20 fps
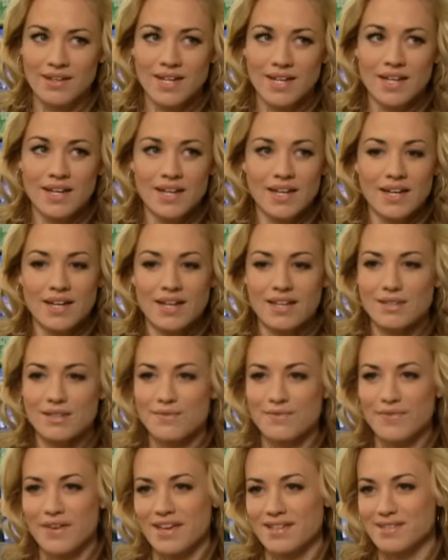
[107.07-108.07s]
So.
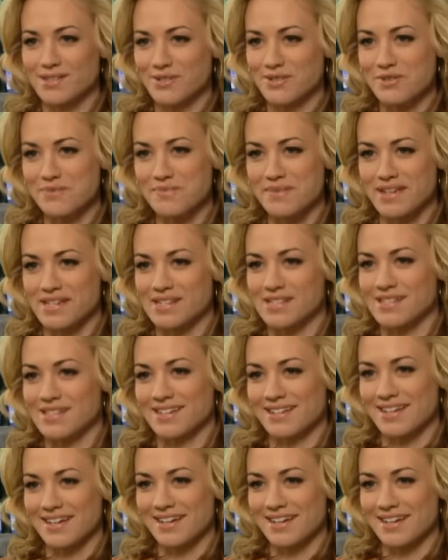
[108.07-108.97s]
the fans are amazing.